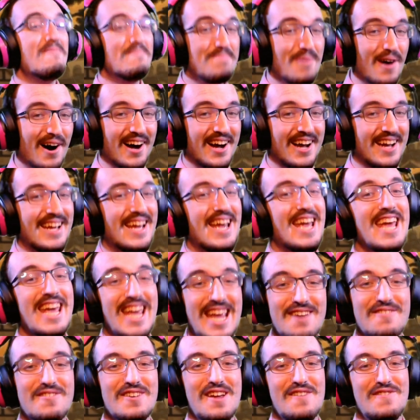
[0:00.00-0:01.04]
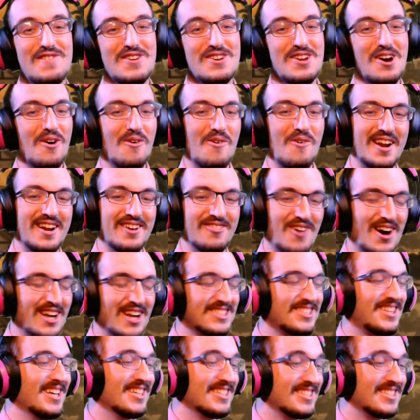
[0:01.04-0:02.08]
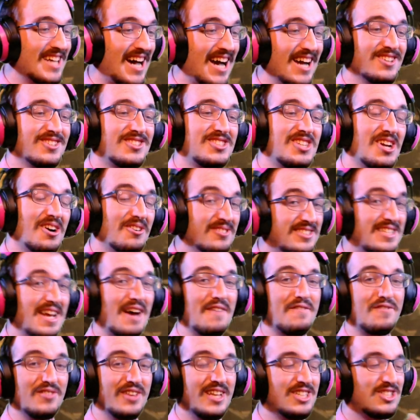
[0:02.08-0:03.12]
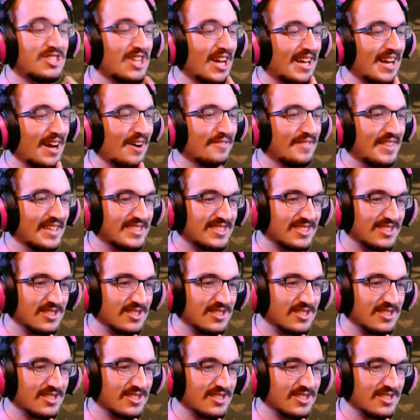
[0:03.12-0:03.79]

But even if you don't want to watch the entire show, definitely check out this